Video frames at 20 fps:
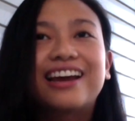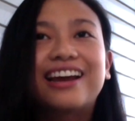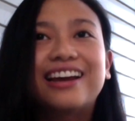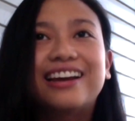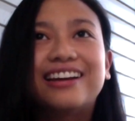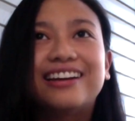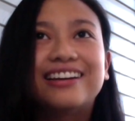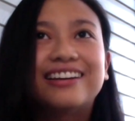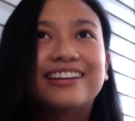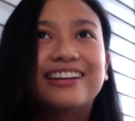
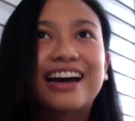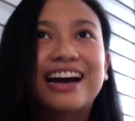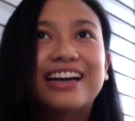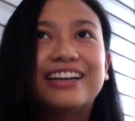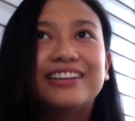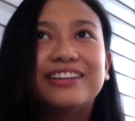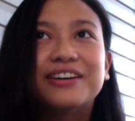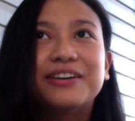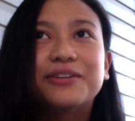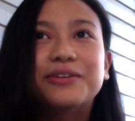And I
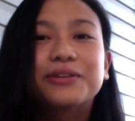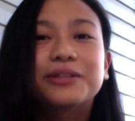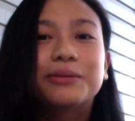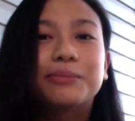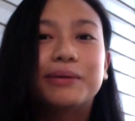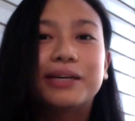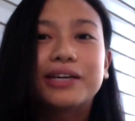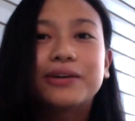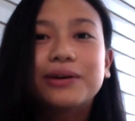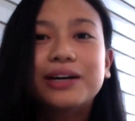know the
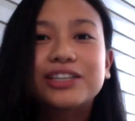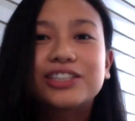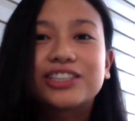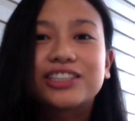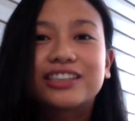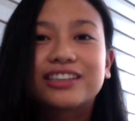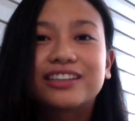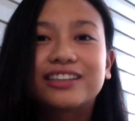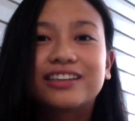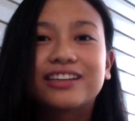big
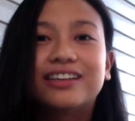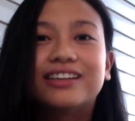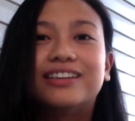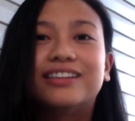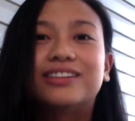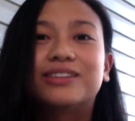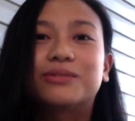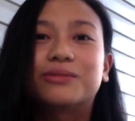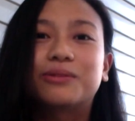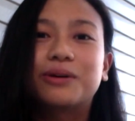question
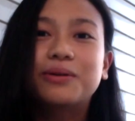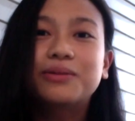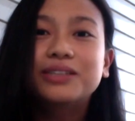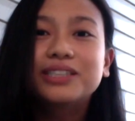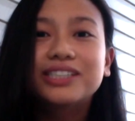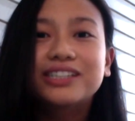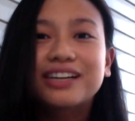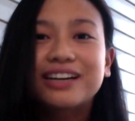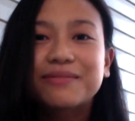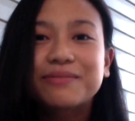is, what
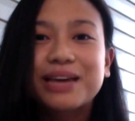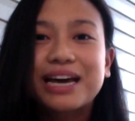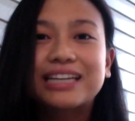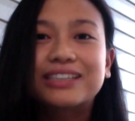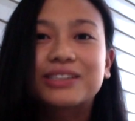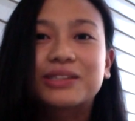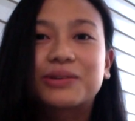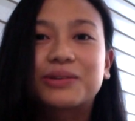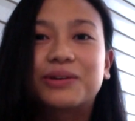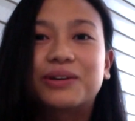was your
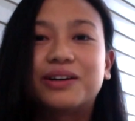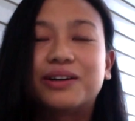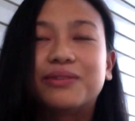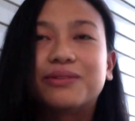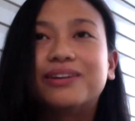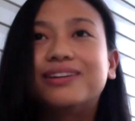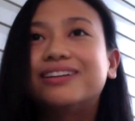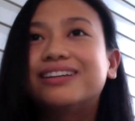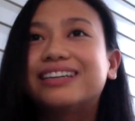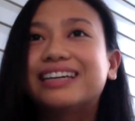MCAT score?
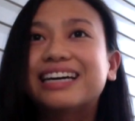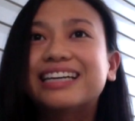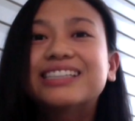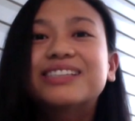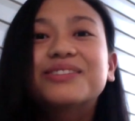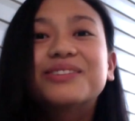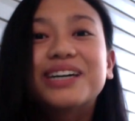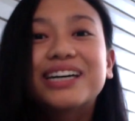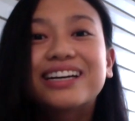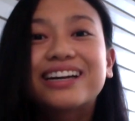Well,
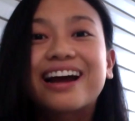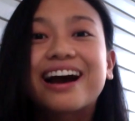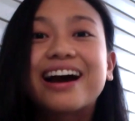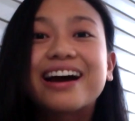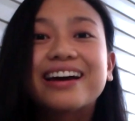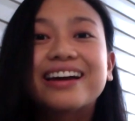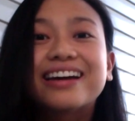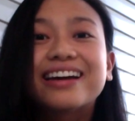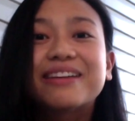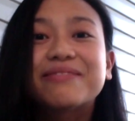guess what?
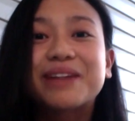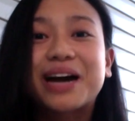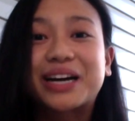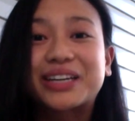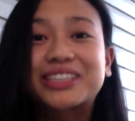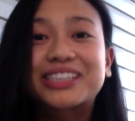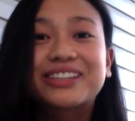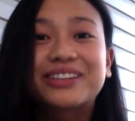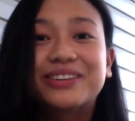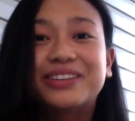I am
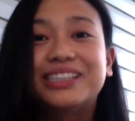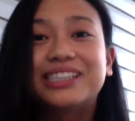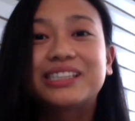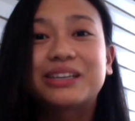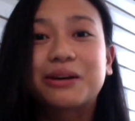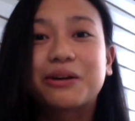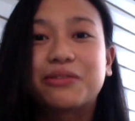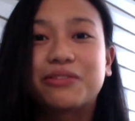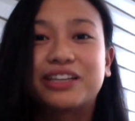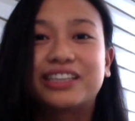actually going
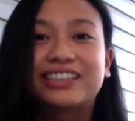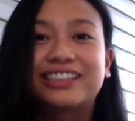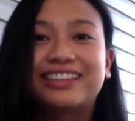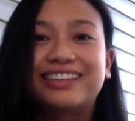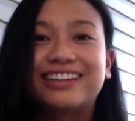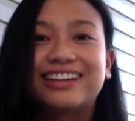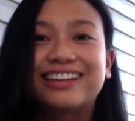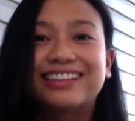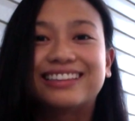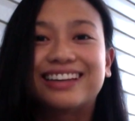to reveal
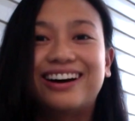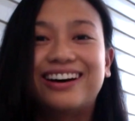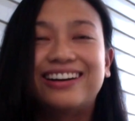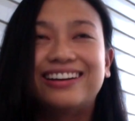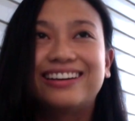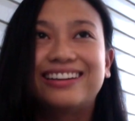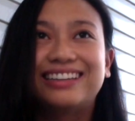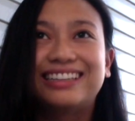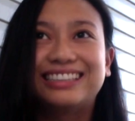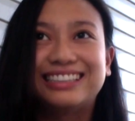it
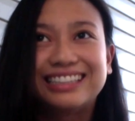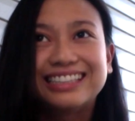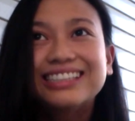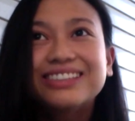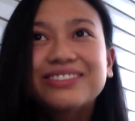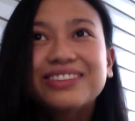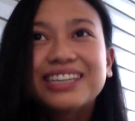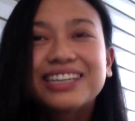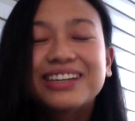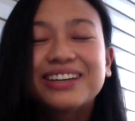in
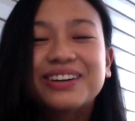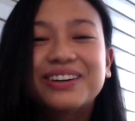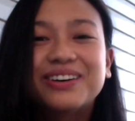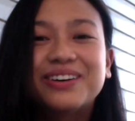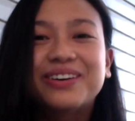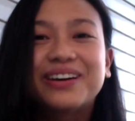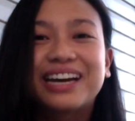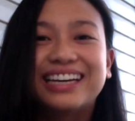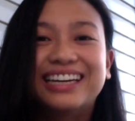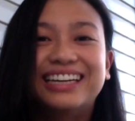this
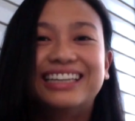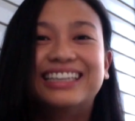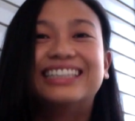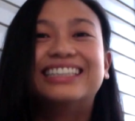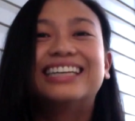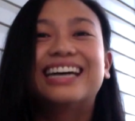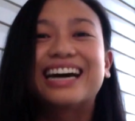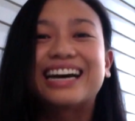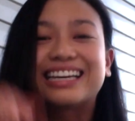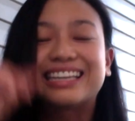video,
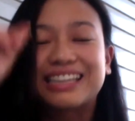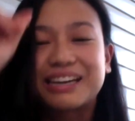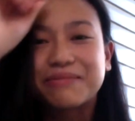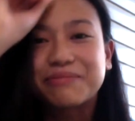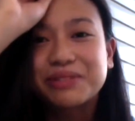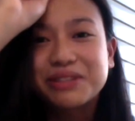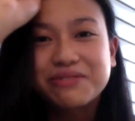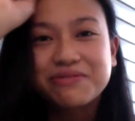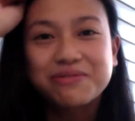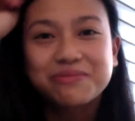and I
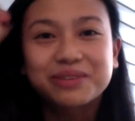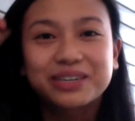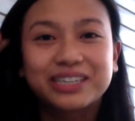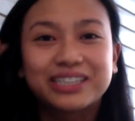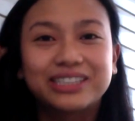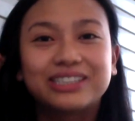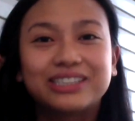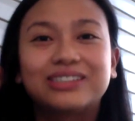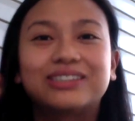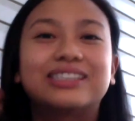can't believe I'm
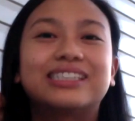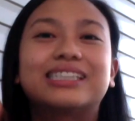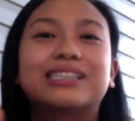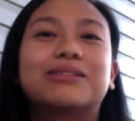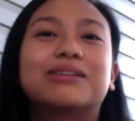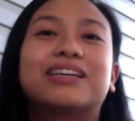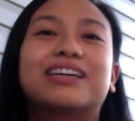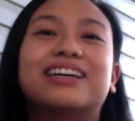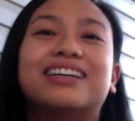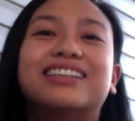gonna do this
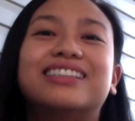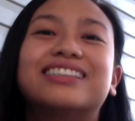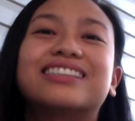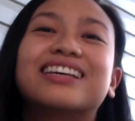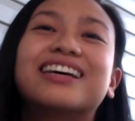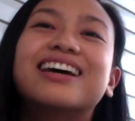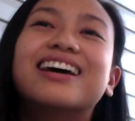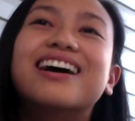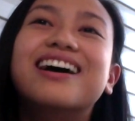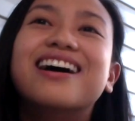because
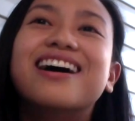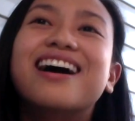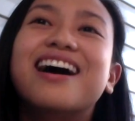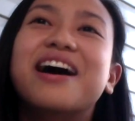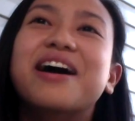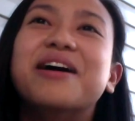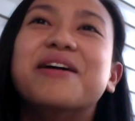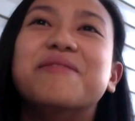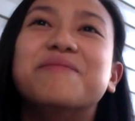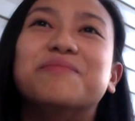
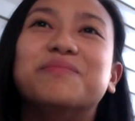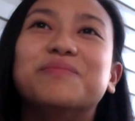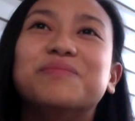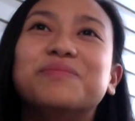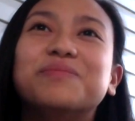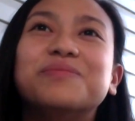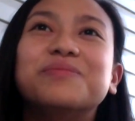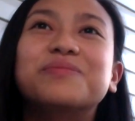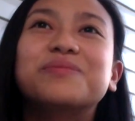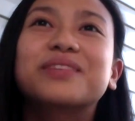
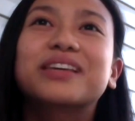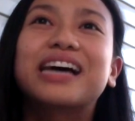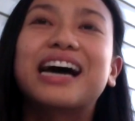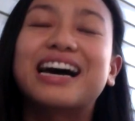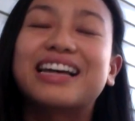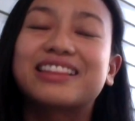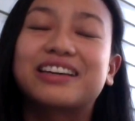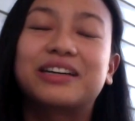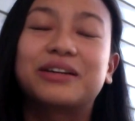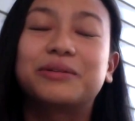
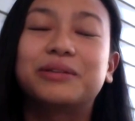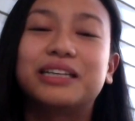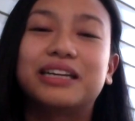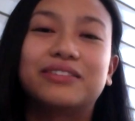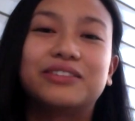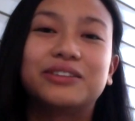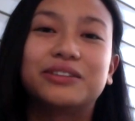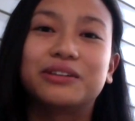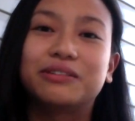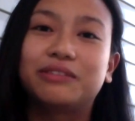I thought I would
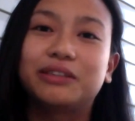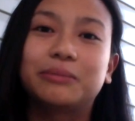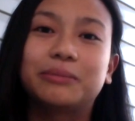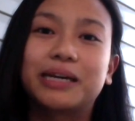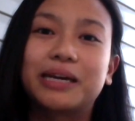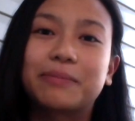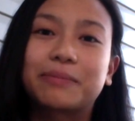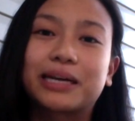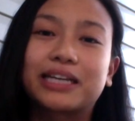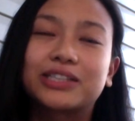never reveal
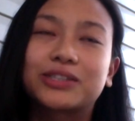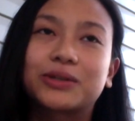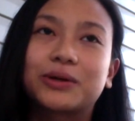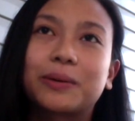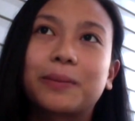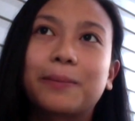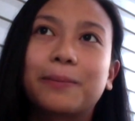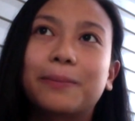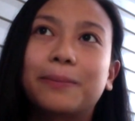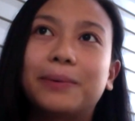my MCAT
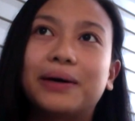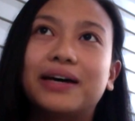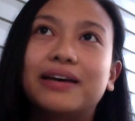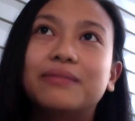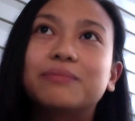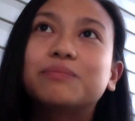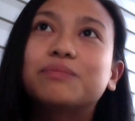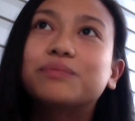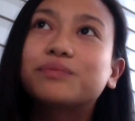score, but